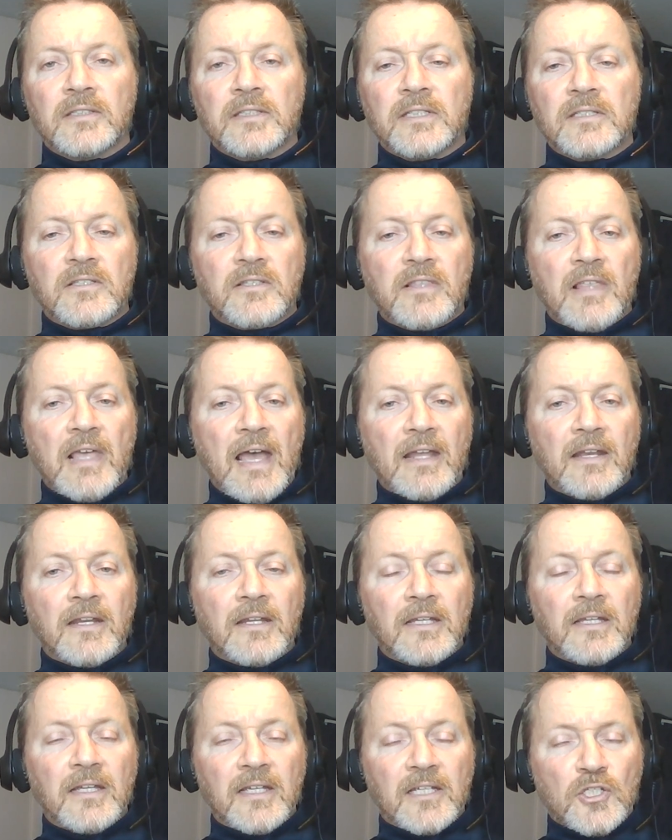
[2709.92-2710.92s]
is that
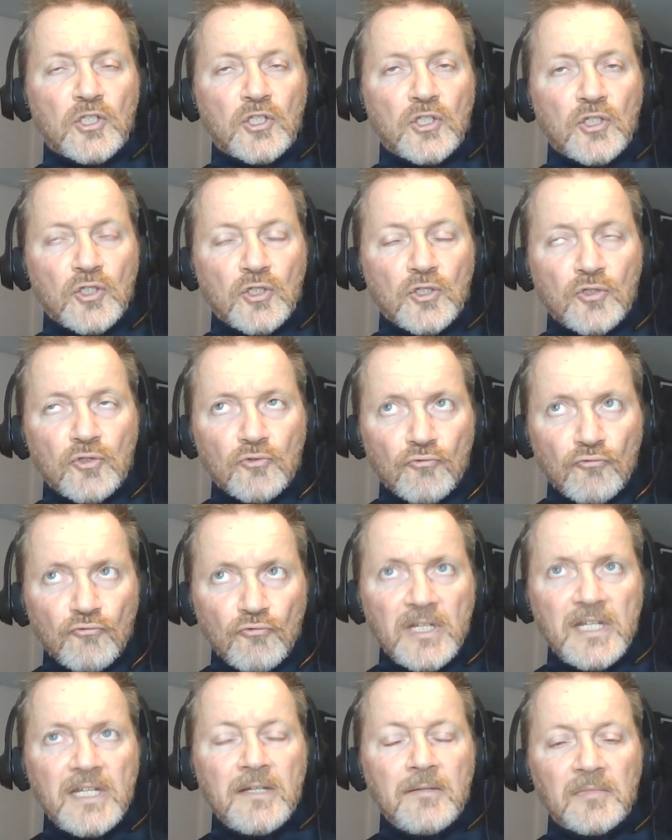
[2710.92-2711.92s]

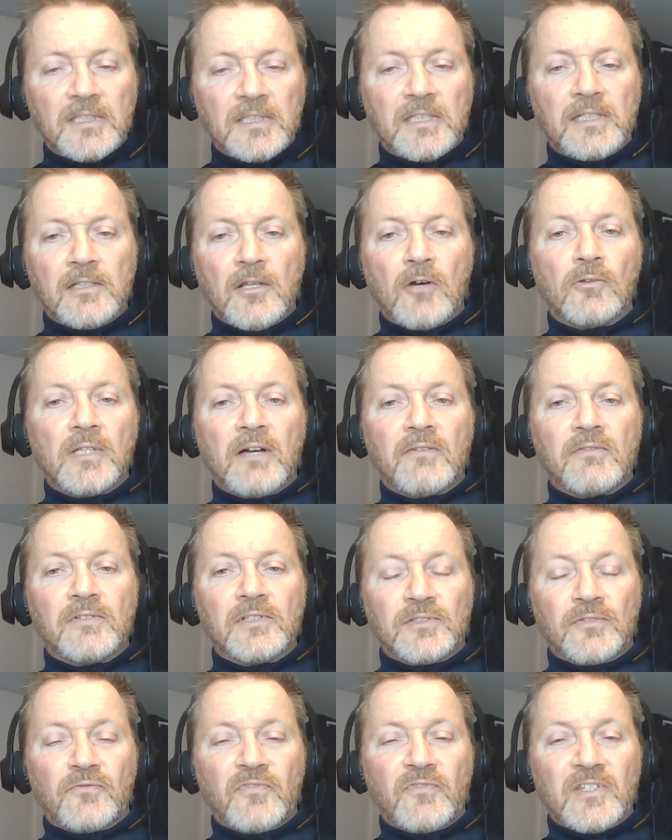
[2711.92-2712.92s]
extremely low
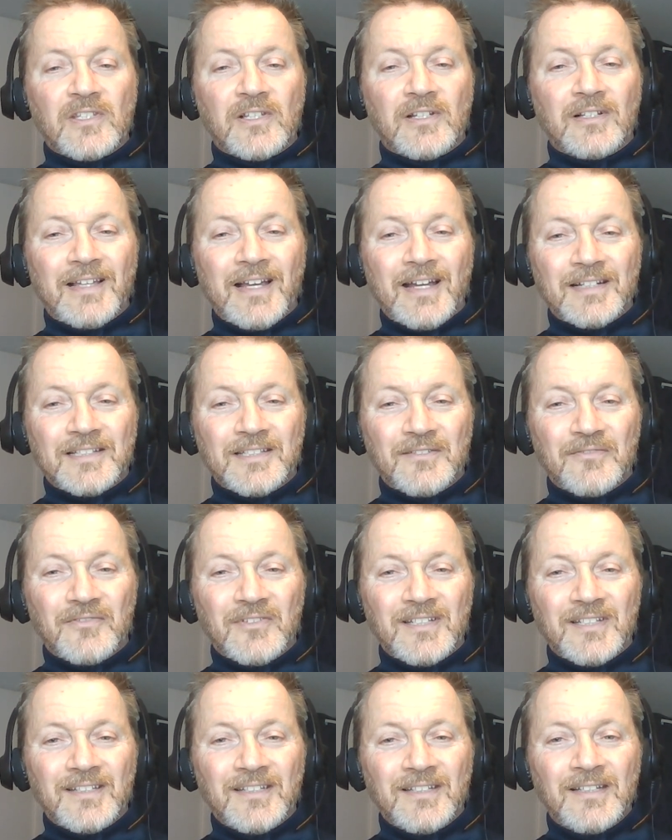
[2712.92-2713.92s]
levels of physical
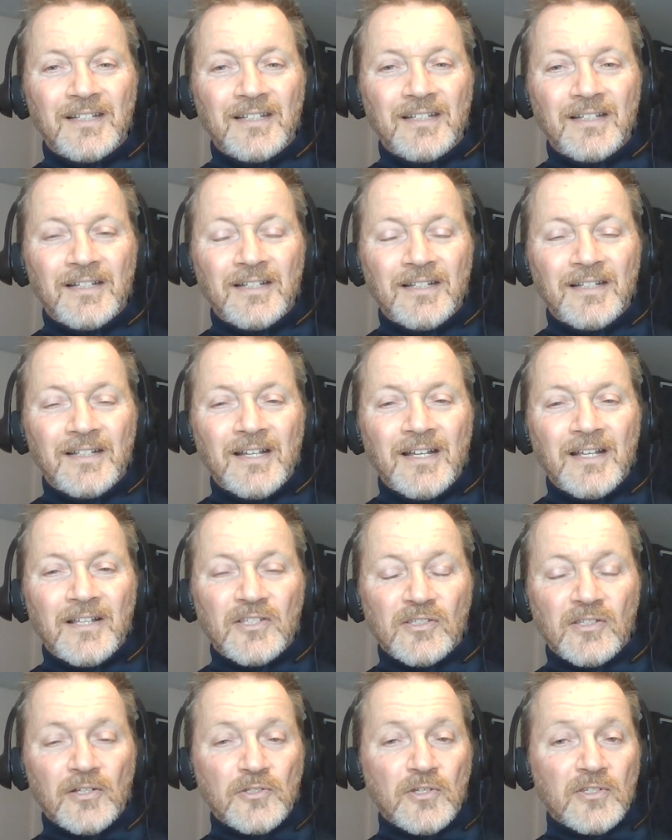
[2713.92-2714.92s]
activity,
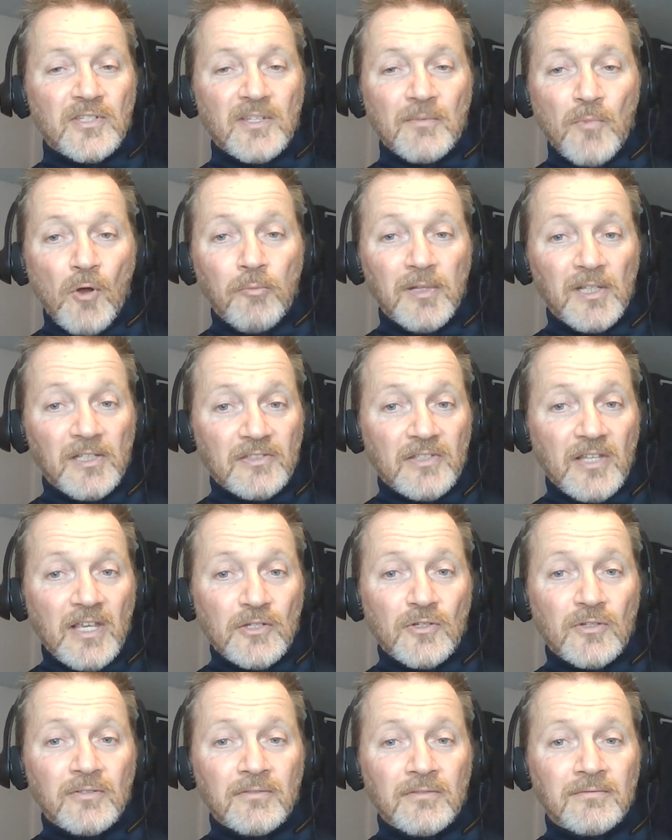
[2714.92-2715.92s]
such as
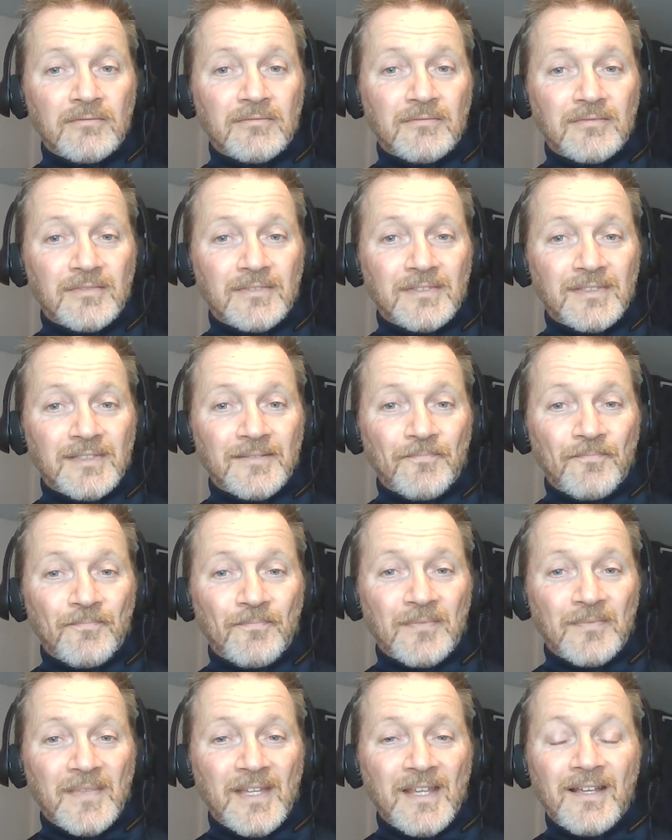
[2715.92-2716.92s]
immobilization,
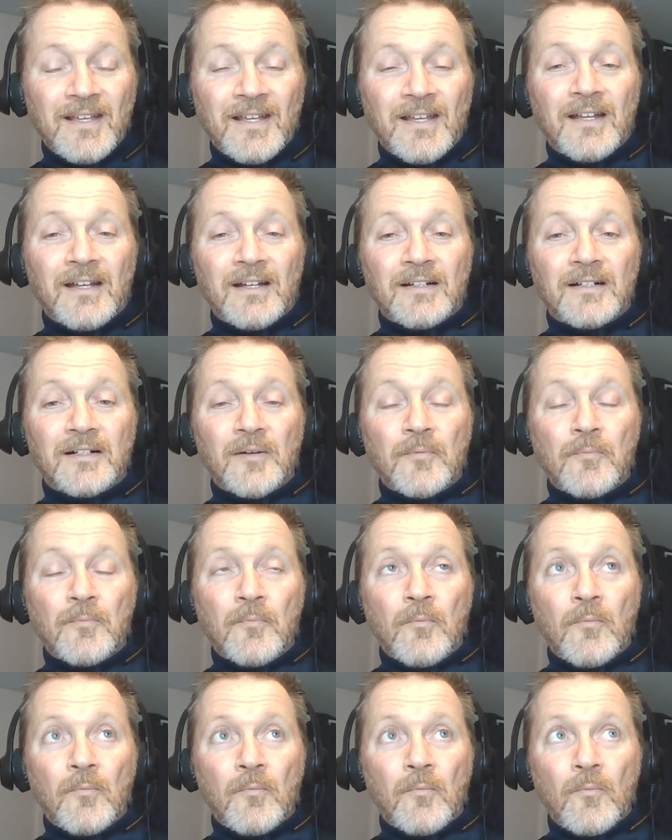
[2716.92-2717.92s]

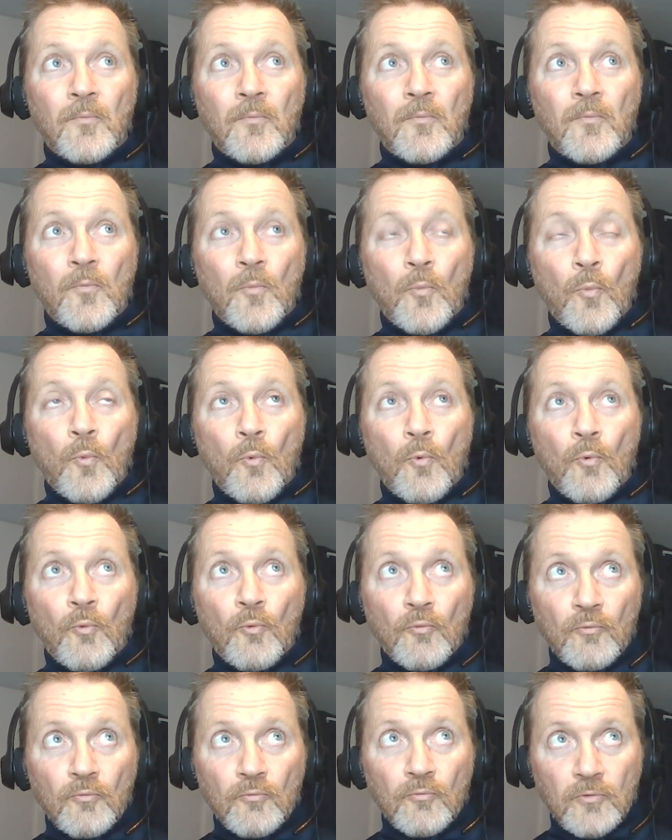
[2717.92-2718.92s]
um,
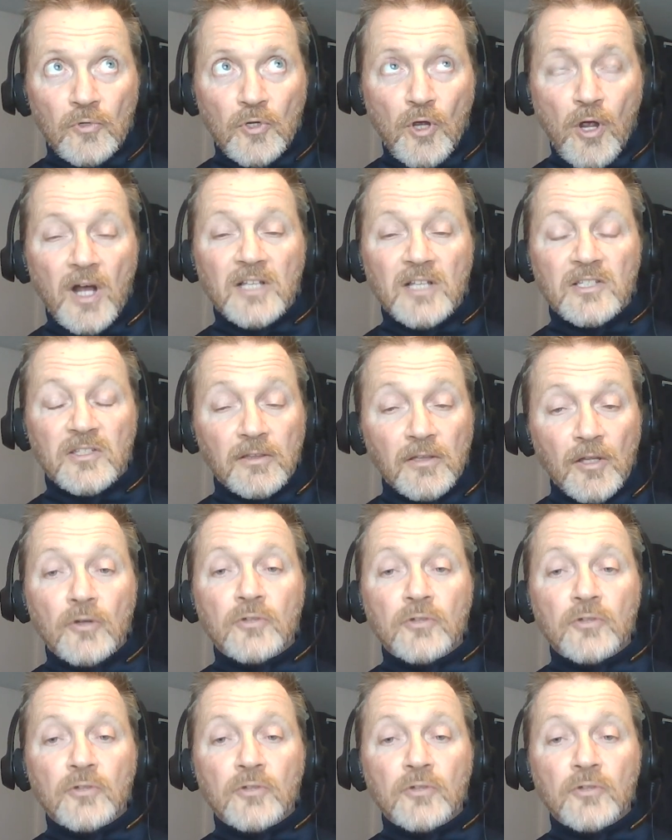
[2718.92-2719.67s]
cause large